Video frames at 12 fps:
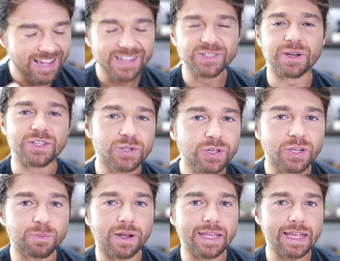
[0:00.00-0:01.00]
So I took
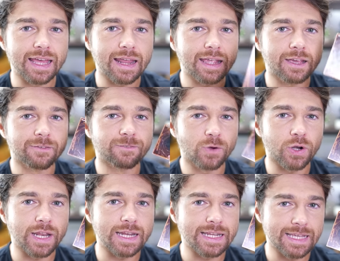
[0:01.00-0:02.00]
your money and I
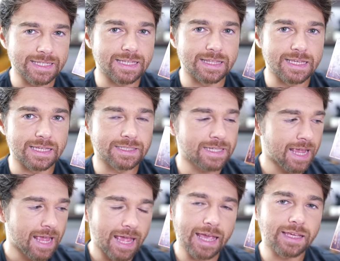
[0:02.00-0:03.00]
converted it into this,
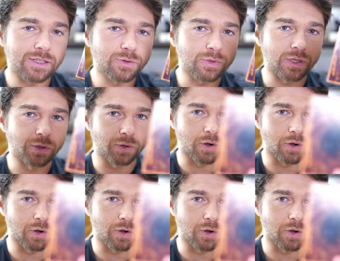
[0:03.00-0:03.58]
a Yu-Gi-Oh